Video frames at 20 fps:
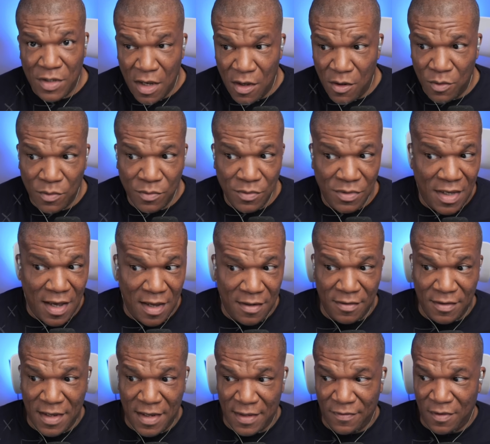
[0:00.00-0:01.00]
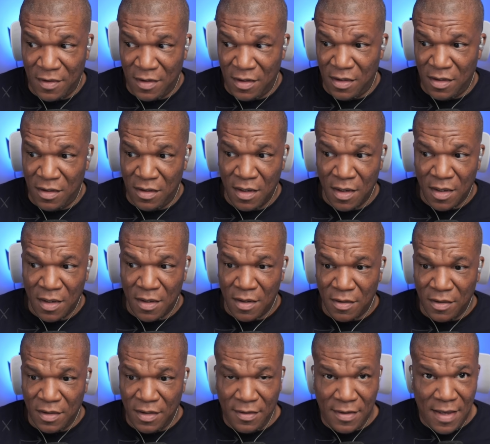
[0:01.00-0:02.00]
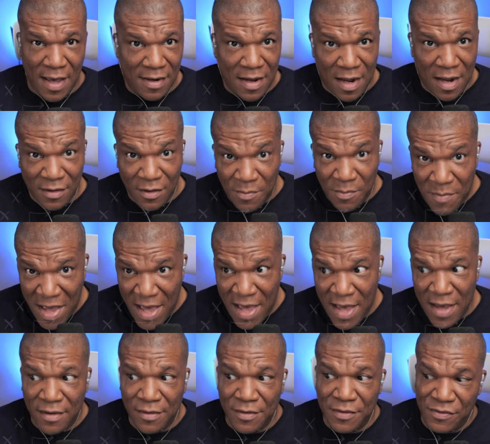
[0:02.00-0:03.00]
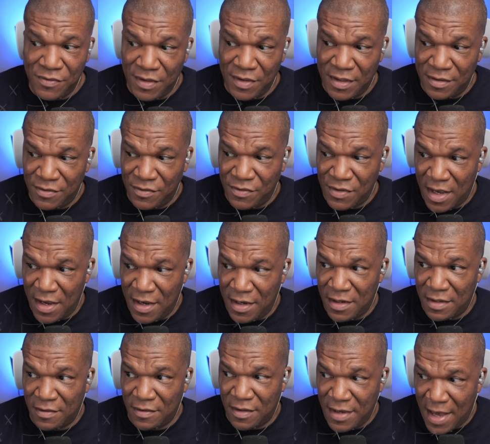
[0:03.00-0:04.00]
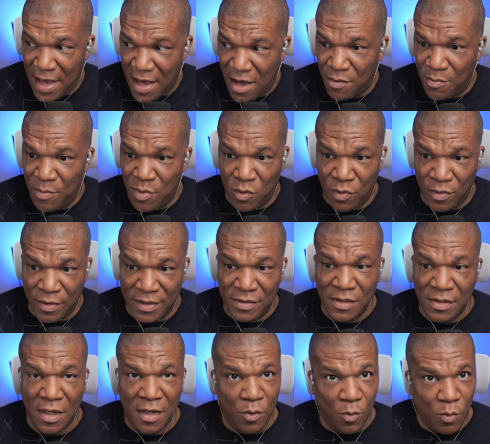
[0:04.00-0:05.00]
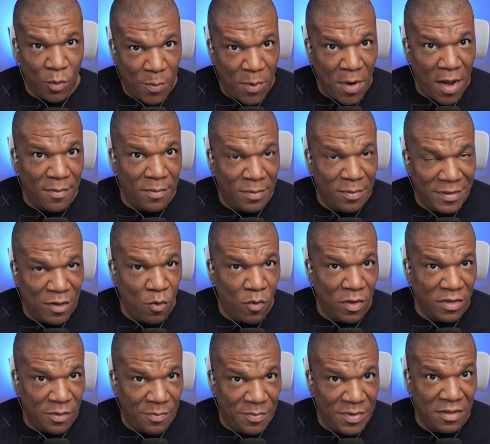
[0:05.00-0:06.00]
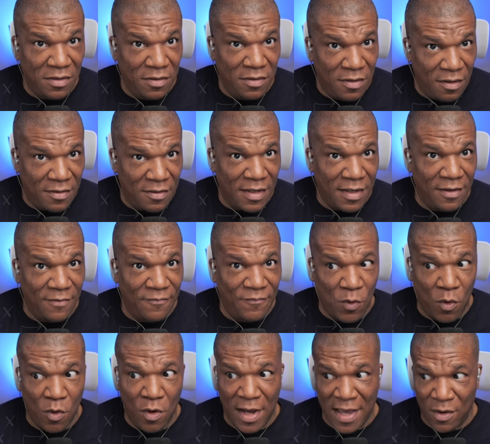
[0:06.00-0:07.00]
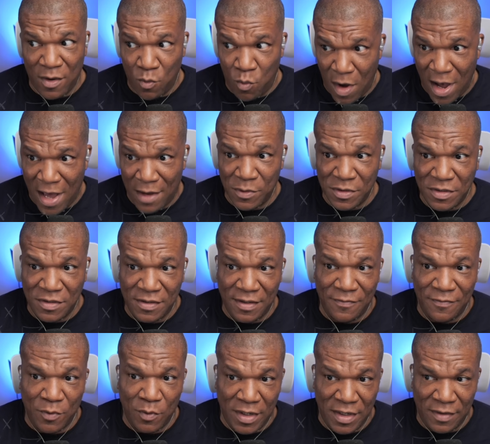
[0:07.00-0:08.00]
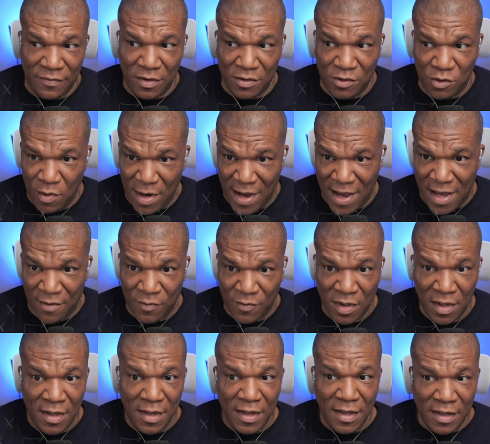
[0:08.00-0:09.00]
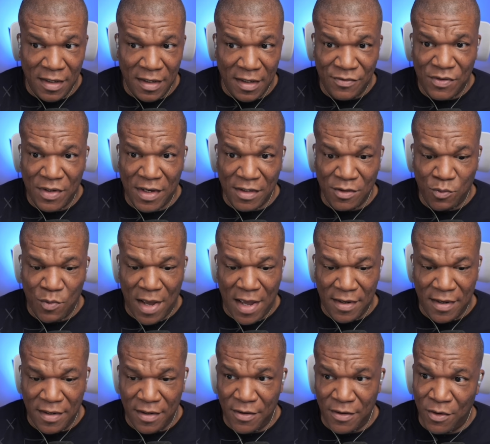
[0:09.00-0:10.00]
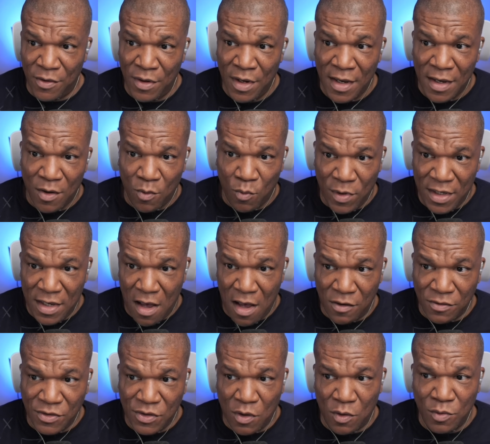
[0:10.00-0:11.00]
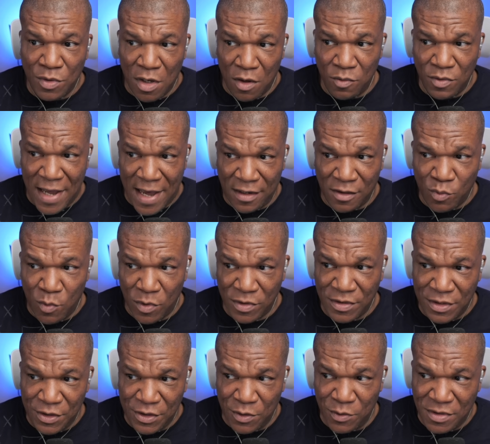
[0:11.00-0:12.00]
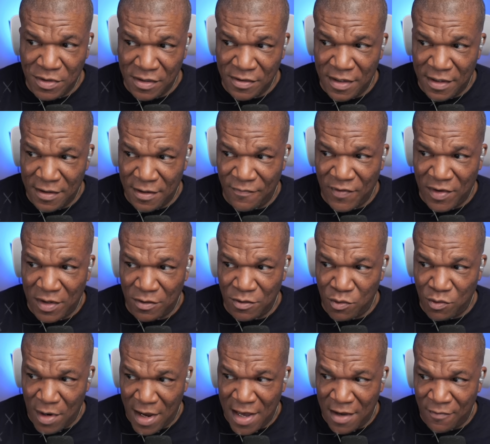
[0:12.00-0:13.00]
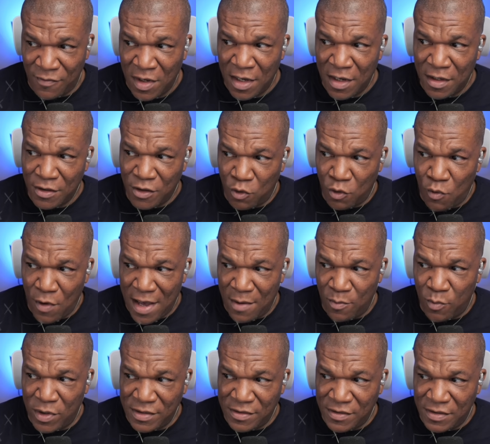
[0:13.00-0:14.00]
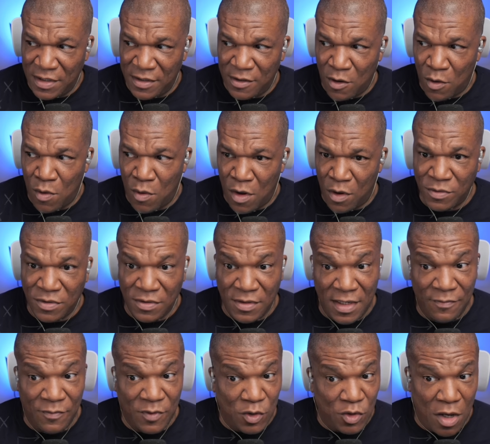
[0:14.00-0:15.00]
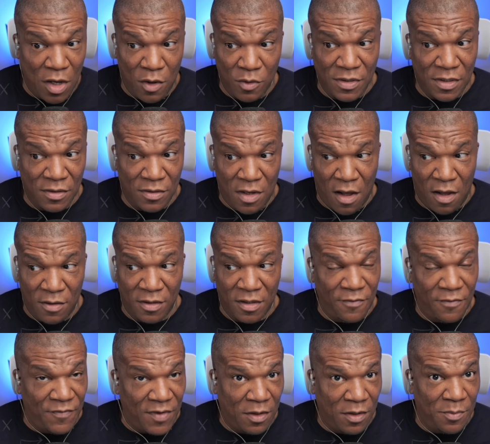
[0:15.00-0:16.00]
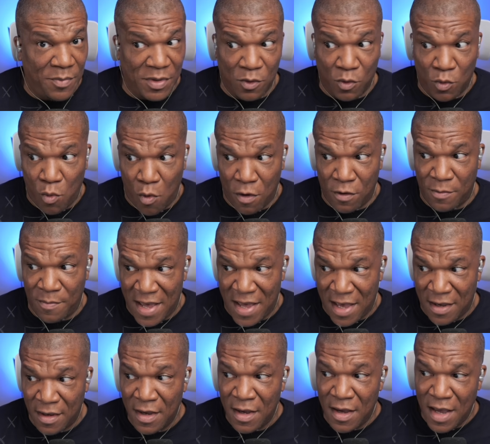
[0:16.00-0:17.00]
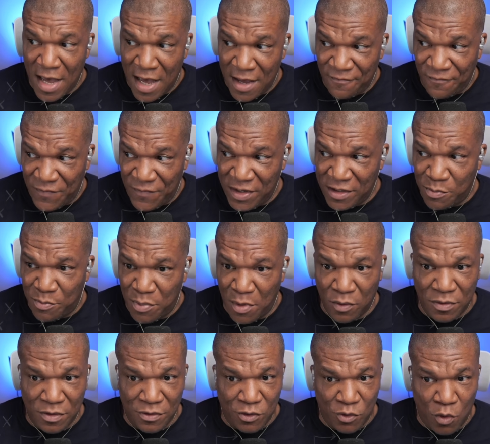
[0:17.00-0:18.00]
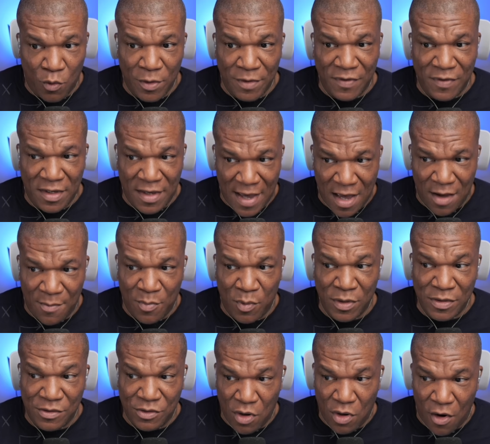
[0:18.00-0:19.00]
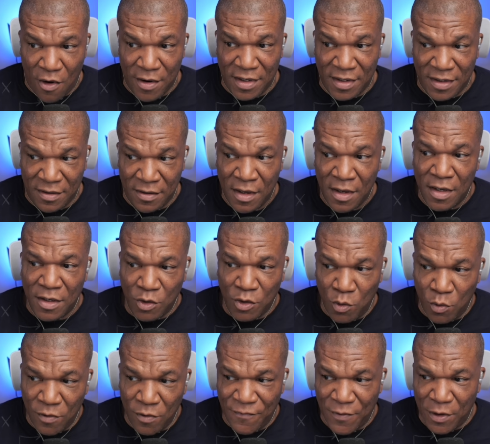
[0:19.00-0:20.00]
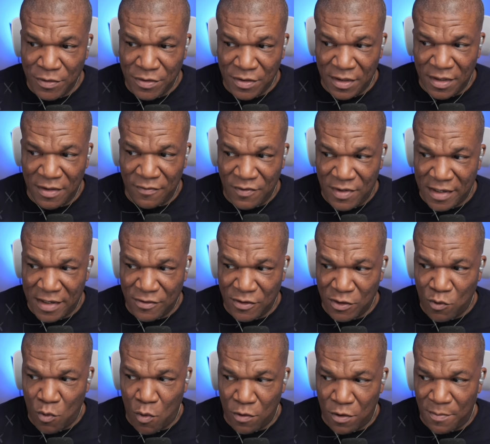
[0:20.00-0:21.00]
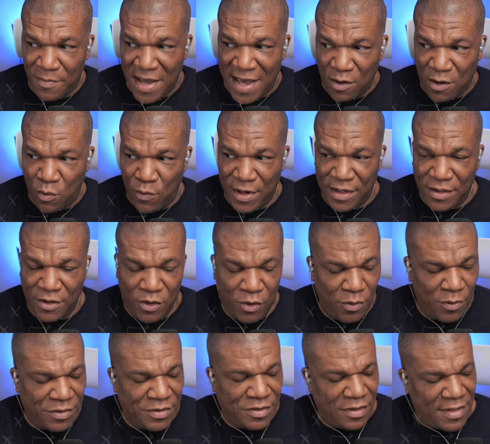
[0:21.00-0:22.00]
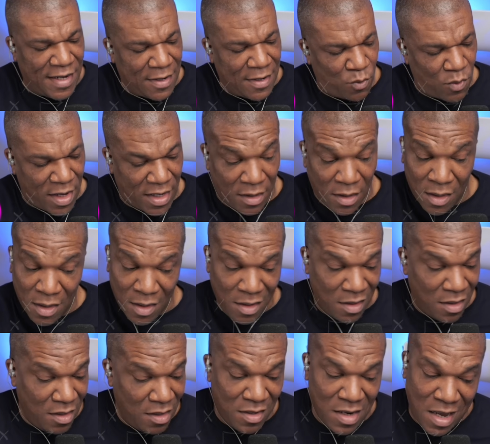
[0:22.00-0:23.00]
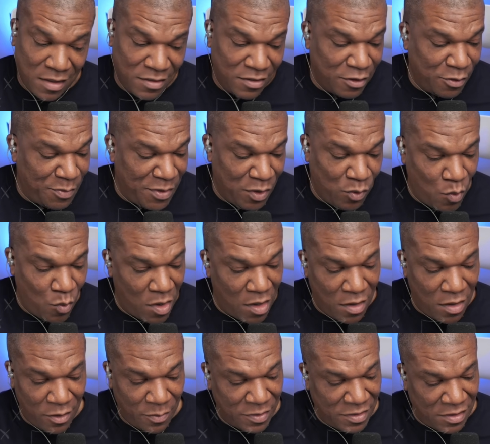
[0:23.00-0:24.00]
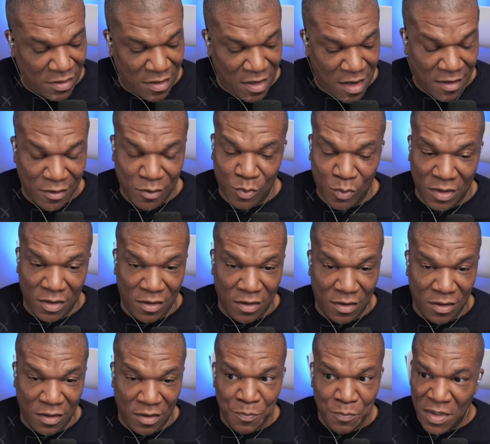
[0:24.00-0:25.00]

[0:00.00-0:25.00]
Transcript: Jones kind of let the cat out of the bag in a sense, saying that the Cowboys were probably going to be looking for a wide receiver in the draft. It says right here, we also know Dallas wants to use this NFL draft to grab what COO Stephen Jones has called a developmental quarterback. And Fish broke the story of the Cowboys targeting University of Texas quarterback Quinn Ewers in that way. And I'll just be 100% honest with you.